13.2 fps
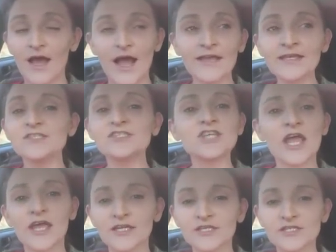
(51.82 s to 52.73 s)
I didn't
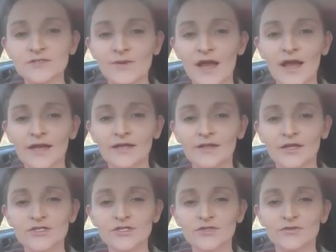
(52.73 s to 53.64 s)
change my
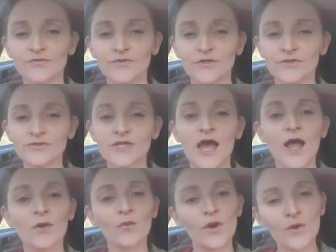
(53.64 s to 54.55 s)
ideological views.
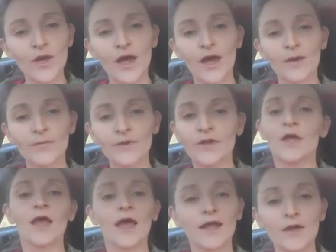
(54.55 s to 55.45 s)
I woke up
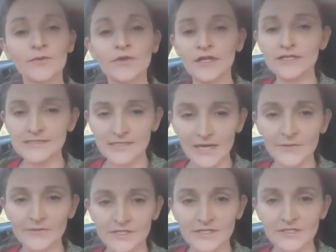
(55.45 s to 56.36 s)
and I realized that
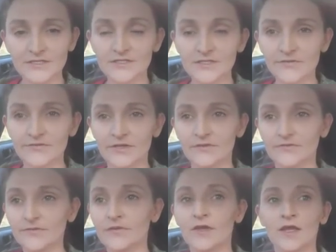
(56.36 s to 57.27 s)
I was a
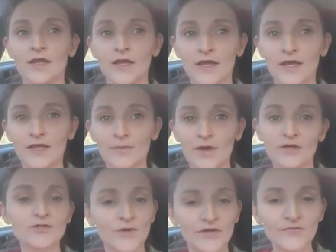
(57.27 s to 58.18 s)
conservative in
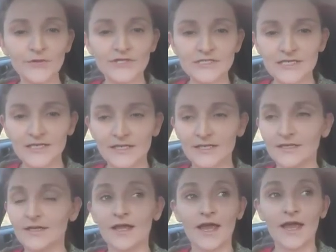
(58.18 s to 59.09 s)
about 2014.
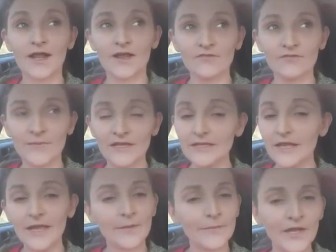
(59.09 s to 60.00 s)
And I've been
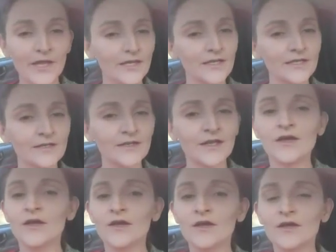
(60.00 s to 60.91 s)
campaigning
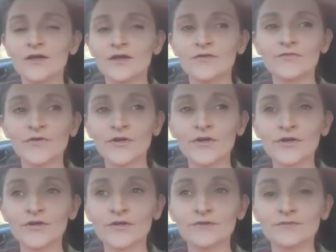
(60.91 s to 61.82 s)

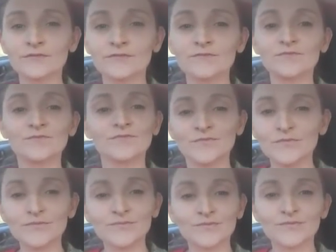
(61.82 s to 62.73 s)
for,
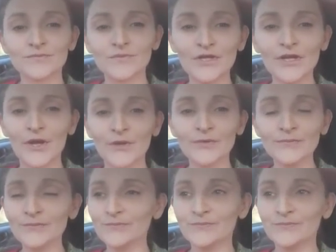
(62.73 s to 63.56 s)
you know,